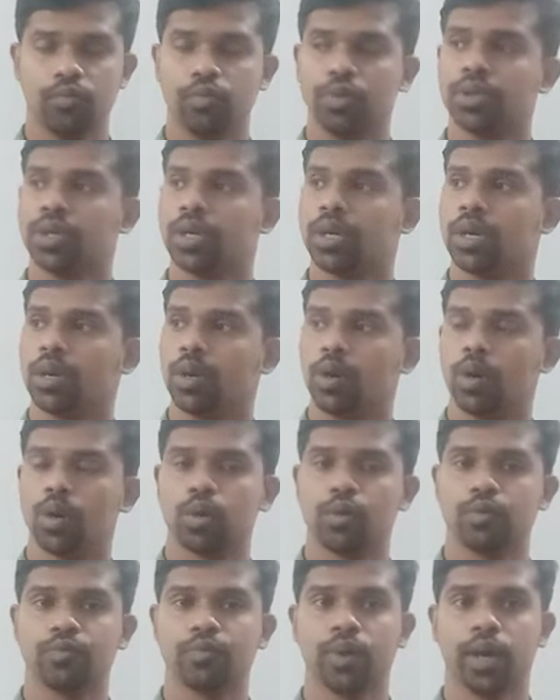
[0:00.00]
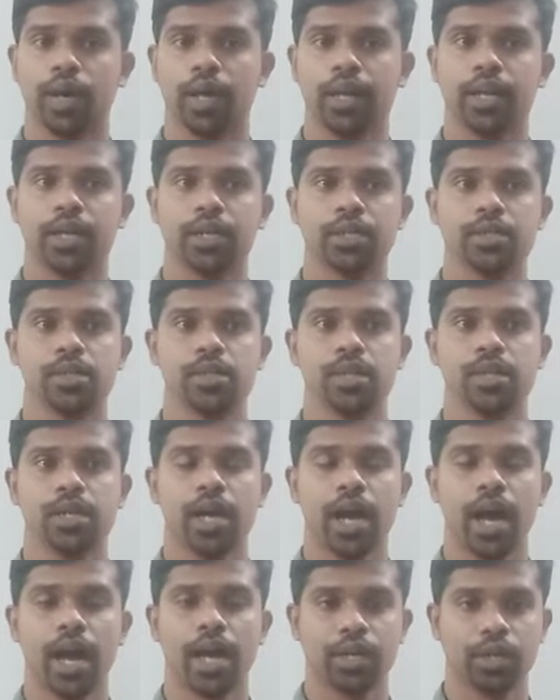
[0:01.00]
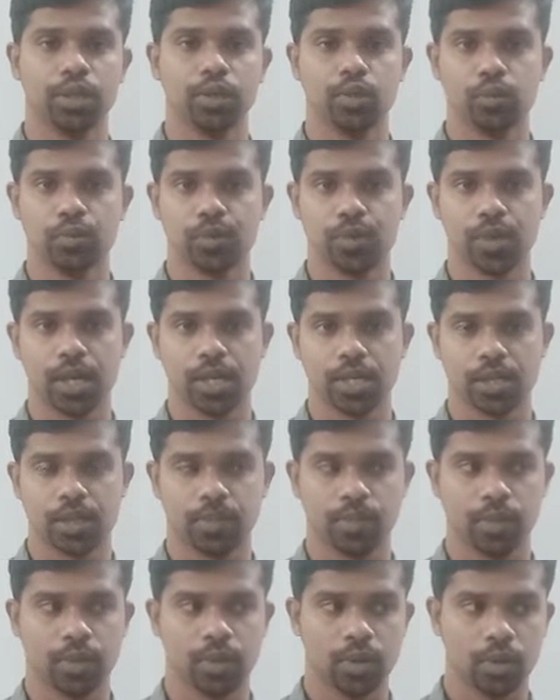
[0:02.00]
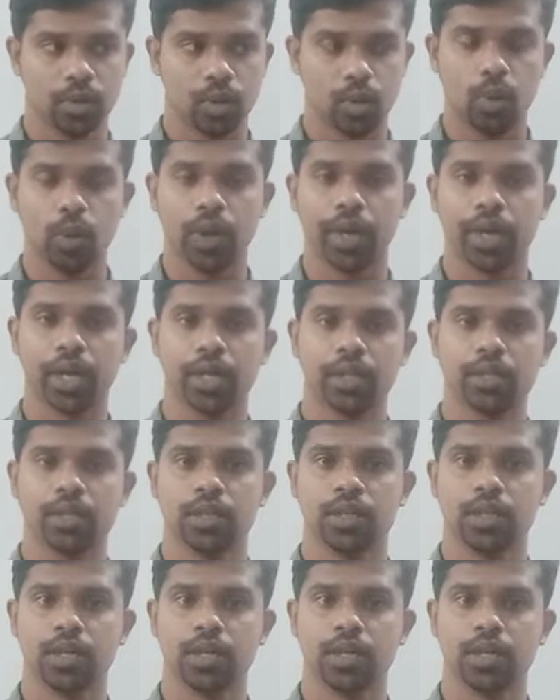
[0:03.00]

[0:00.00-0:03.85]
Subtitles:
with a lot of energy and enthusiasm. Go ahead.